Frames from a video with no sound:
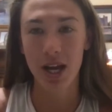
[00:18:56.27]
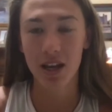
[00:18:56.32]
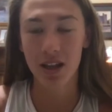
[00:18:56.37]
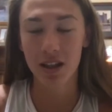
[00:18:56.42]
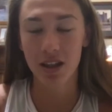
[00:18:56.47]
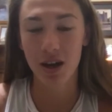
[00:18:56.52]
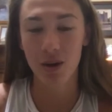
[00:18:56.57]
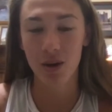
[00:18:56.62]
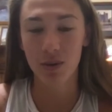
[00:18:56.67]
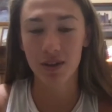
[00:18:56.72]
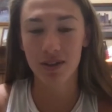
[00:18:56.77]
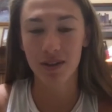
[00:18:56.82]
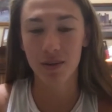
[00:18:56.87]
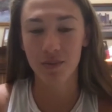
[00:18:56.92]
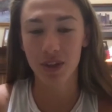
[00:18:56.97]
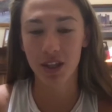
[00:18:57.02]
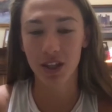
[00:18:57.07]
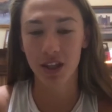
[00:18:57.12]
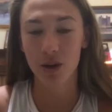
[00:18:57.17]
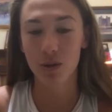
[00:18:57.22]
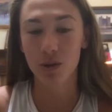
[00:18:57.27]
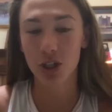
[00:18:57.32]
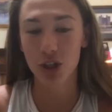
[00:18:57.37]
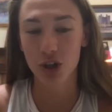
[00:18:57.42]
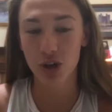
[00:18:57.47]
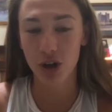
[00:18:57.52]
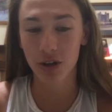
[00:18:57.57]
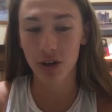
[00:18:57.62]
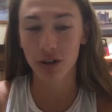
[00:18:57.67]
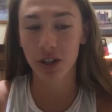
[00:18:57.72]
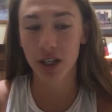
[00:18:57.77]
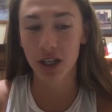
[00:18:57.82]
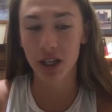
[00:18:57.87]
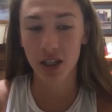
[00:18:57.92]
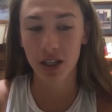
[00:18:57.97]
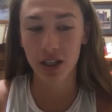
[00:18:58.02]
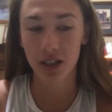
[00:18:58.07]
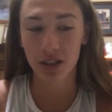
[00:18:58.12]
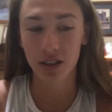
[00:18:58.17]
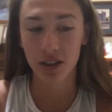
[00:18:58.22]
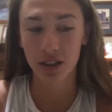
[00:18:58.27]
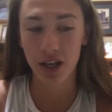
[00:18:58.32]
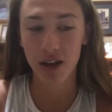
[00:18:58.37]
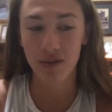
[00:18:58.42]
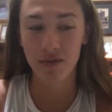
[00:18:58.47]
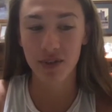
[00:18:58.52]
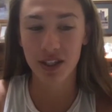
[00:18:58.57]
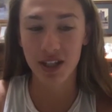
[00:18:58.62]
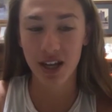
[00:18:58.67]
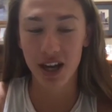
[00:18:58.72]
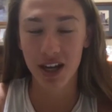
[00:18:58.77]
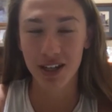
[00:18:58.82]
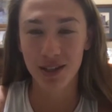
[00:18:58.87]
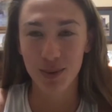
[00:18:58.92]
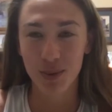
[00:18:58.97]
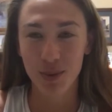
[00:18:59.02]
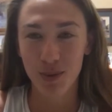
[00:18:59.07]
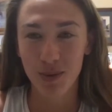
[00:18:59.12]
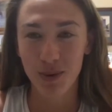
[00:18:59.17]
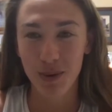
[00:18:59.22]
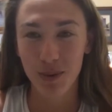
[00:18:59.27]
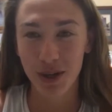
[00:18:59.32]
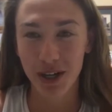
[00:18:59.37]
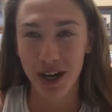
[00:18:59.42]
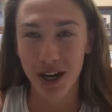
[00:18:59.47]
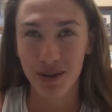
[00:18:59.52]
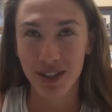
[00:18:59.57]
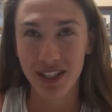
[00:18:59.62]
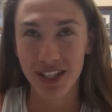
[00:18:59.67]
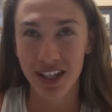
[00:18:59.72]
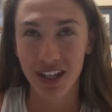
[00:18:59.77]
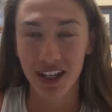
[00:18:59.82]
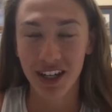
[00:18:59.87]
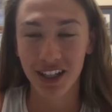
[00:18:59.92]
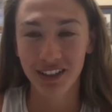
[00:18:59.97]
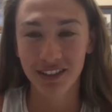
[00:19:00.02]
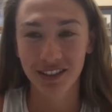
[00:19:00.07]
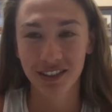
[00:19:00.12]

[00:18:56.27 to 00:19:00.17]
That was something that was strongly emphasized when I was there.